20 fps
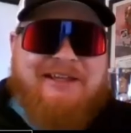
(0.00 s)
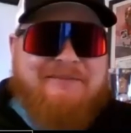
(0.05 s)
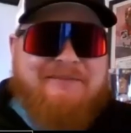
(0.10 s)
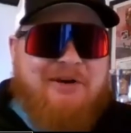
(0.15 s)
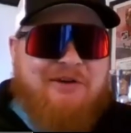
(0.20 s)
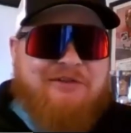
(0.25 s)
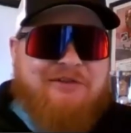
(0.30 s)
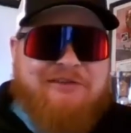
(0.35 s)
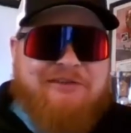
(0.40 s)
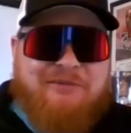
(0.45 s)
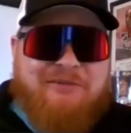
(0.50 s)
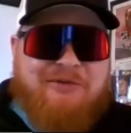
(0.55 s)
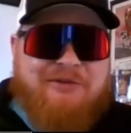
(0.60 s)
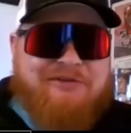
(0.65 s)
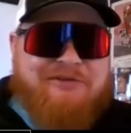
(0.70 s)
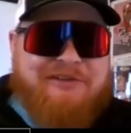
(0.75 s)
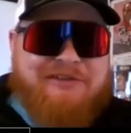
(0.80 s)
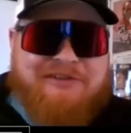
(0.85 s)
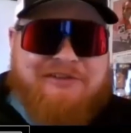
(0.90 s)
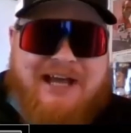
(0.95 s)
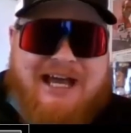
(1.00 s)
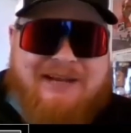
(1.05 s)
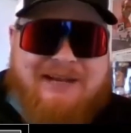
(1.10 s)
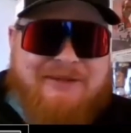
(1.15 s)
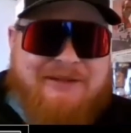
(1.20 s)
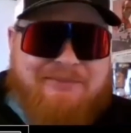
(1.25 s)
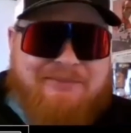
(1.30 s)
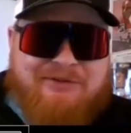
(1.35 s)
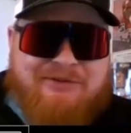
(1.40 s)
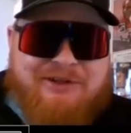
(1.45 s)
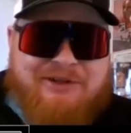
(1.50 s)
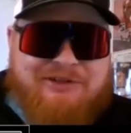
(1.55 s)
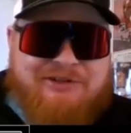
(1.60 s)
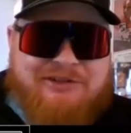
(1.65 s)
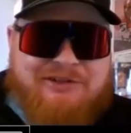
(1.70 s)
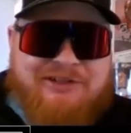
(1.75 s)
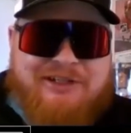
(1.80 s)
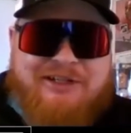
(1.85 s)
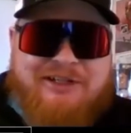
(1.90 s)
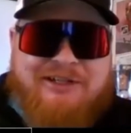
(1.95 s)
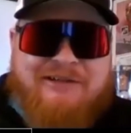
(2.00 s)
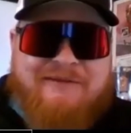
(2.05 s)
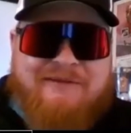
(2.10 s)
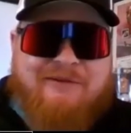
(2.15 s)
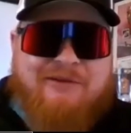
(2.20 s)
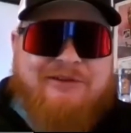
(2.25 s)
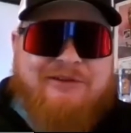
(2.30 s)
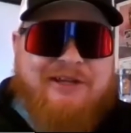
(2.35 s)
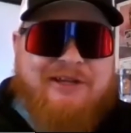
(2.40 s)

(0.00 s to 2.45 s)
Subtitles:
in motorsports it's got to be pushed or